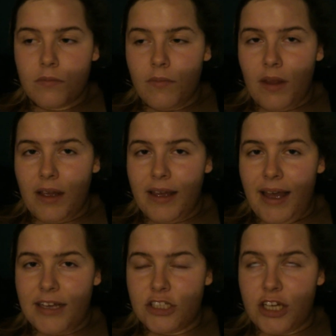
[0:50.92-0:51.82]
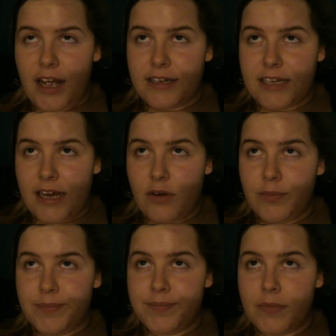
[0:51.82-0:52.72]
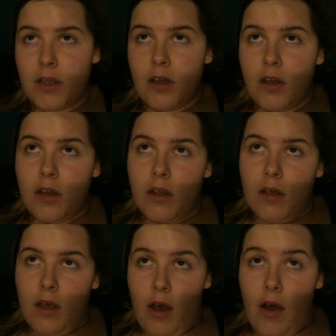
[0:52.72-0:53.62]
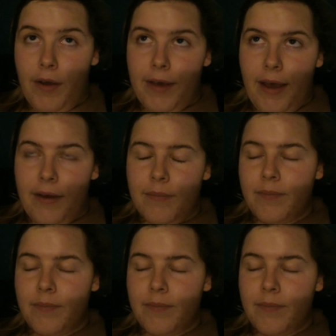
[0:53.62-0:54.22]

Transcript: and getting checked out again.